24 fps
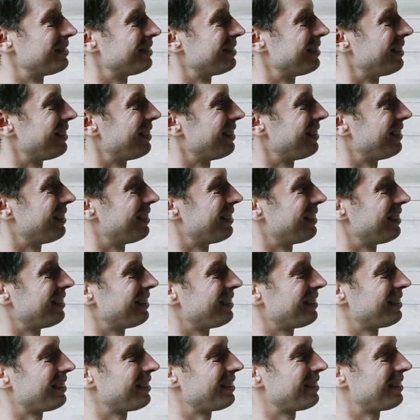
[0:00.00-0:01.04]

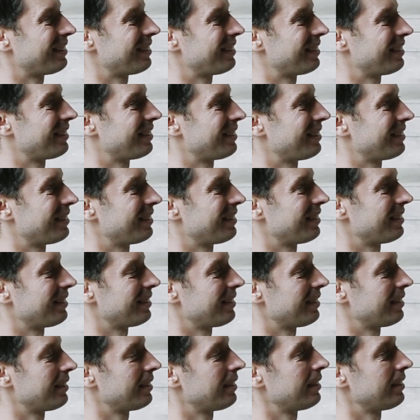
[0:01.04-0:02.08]
(not speaking)